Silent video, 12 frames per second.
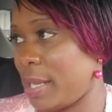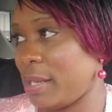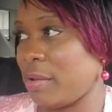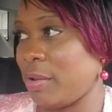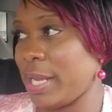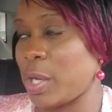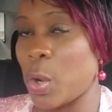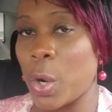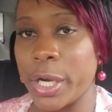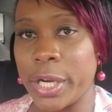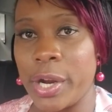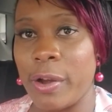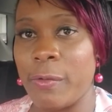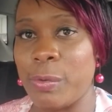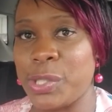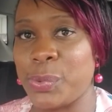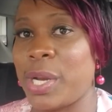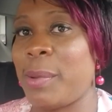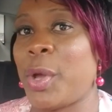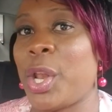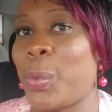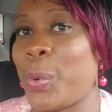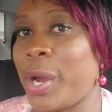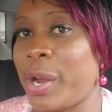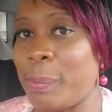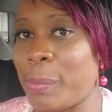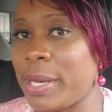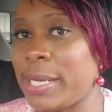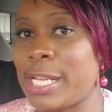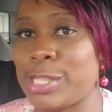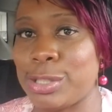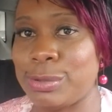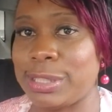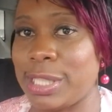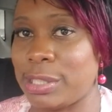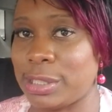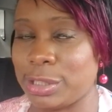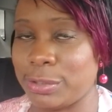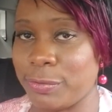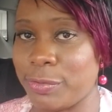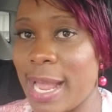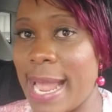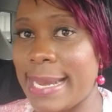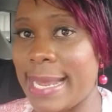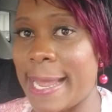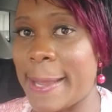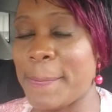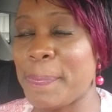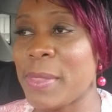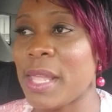you know, in order of which one I'm going to wear on Monday, Tuesday, the Friday,